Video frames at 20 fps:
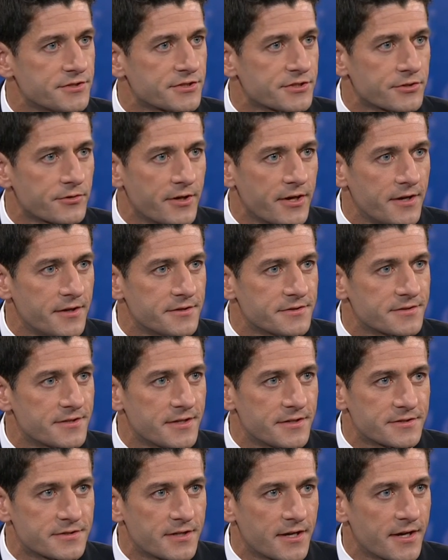screens
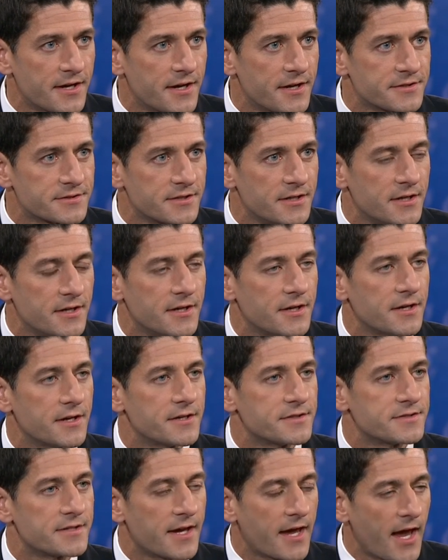these days
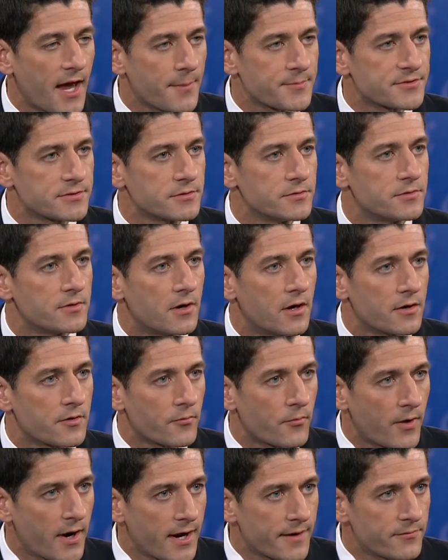is the absolute
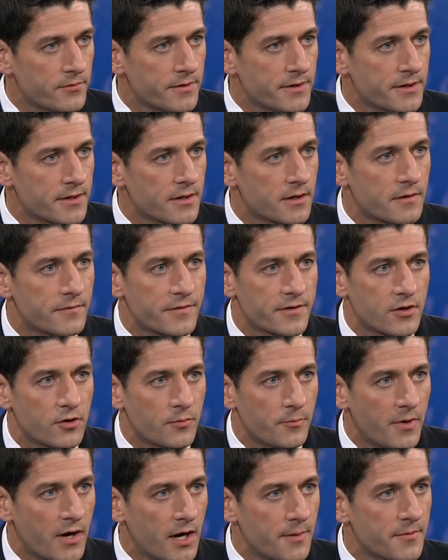unraveling of the
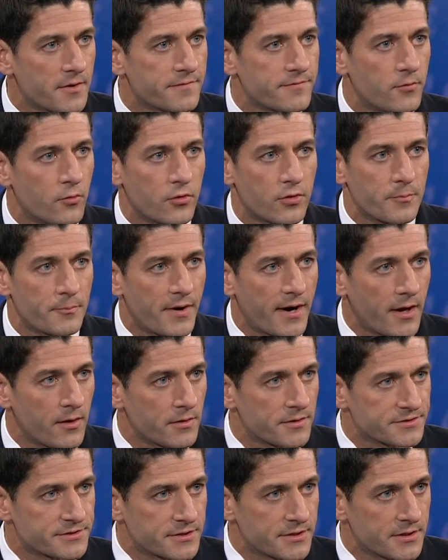Obama foreign
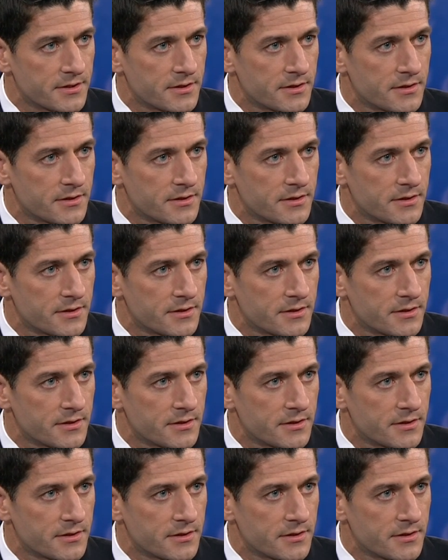policy.